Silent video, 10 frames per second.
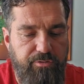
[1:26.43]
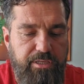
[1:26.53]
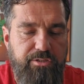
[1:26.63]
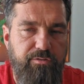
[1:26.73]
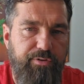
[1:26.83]

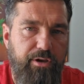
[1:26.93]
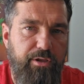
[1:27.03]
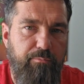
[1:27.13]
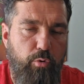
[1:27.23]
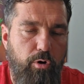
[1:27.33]
So these are
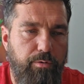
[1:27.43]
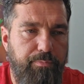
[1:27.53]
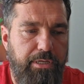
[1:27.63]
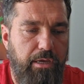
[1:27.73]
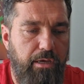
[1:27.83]
very
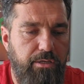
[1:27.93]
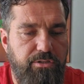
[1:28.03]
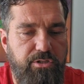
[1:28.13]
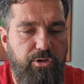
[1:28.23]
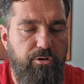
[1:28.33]
important
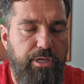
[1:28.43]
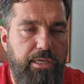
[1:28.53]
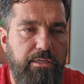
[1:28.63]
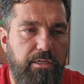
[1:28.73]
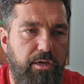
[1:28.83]
because
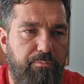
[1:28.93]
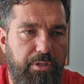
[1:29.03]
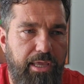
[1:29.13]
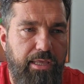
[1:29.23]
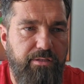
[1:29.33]
your
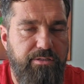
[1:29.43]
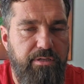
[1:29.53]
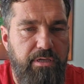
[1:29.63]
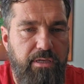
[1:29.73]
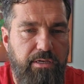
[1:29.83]
indica
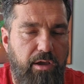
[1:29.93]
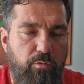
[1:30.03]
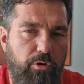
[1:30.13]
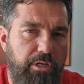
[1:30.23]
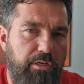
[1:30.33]
plants,
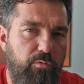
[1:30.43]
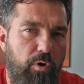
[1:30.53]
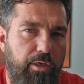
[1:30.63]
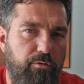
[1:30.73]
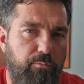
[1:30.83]
now I won't get
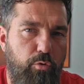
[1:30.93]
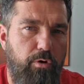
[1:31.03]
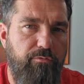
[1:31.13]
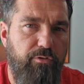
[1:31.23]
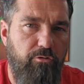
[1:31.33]
into why they're
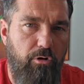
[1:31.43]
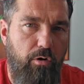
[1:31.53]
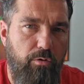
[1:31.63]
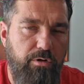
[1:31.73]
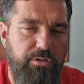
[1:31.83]
important for
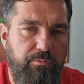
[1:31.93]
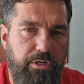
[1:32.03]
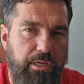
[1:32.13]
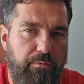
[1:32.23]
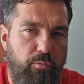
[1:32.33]
growers.
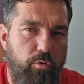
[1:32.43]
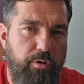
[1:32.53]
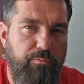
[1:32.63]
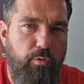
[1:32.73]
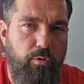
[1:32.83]
I'm going to get
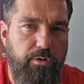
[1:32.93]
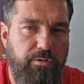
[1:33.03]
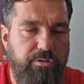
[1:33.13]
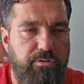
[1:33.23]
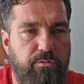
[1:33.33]
more
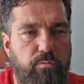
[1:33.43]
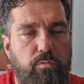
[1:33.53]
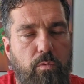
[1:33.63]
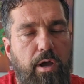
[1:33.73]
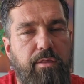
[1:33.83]
important
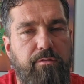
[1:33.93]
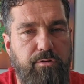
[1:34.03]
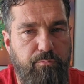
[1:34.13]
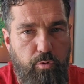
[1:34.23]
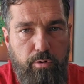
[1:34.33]
to
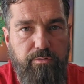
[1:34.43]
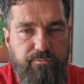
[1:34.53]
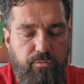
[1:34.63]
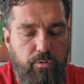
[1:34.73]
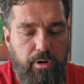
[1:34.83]
why they're
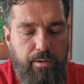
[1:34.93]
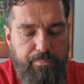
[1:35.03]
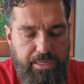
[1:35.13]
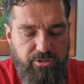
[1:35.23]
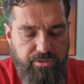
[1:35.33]
important
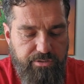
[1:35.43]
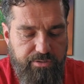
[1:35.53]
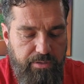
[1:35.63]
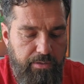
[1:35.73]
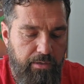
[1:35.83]
for
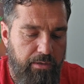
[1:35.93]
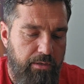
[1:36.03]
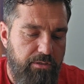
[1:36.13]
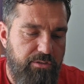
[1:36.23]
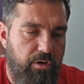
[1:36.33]
patients.
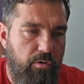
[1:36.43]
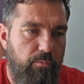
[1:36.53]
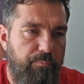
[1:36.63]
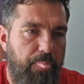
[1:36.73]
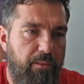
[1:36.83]

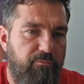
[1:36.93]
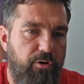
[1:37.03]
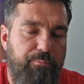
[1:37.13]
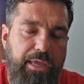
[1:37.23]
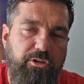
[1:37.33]
So
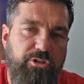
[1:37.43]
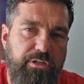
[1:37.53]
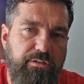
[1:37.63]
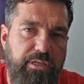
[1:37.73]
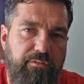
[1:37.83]
for a
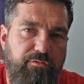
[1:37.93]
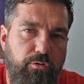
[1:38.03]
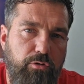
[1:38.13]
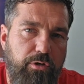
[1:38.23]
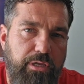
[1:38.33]
patient,
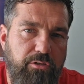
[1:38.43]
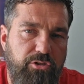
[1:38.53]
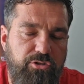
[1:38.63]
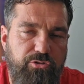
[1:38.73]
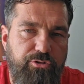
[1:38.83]
if you're
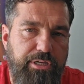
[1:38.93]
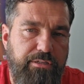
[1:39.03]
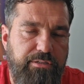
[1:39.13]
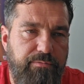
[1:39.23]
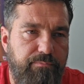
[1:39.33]
looking to
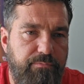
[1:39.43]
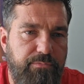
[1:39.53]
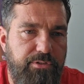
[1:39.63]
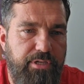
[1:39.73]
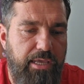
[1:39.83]
treat,
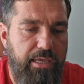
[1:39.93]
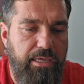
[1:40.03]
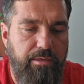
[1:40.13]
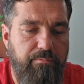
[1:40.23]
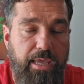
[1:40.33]

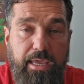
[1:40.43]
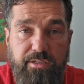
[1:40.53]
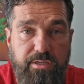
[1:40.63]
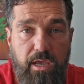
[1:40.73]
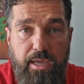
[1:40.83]
say,
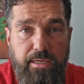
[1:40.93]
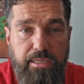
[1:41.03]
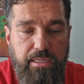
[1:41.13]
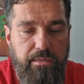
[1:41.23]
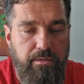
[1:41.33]

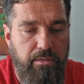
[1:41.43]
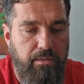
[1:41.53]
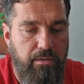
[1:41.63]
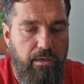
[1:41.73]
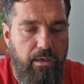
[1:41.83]

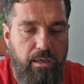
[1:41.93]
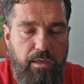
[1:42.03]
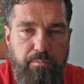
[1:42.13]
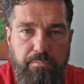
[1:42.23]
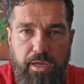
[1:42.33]
anxiety,
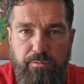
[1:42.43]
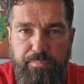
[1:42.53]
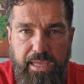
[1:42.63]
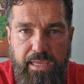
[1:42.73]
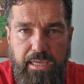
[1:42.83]

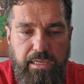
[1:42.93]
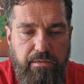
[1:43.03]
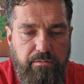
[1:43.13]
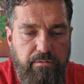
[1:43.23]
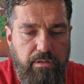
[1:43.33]
mild
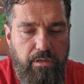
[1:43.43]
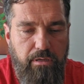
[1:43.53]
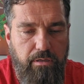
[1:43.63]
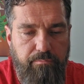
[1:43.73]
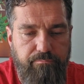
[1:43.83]
pain,
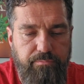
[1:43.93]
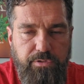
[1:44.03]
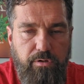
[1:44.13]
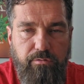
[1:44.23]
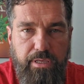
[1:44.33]

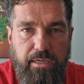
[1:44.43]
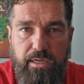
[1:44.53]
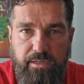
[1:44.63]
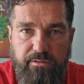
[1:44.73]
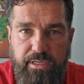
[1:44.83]

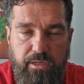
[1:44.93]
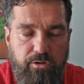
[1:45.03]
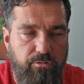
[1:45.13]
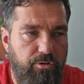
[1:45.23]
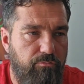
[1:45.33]
that kind of
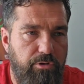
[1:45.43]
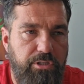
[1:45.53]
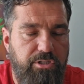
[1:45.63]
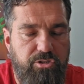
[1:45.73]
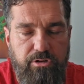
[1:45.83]
thing, you're
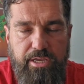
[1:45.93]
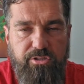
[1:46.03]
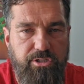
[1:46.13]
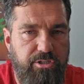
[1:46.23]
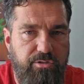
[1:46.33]
really
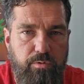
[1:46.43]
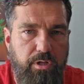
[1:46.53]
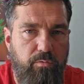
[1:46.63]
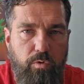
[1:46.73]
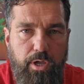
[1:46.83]
stressed, you
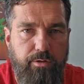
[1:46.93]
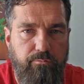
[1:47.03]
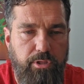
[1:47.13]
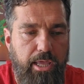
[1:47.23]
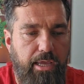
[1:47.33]
just want to
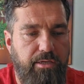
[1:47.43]
unwind and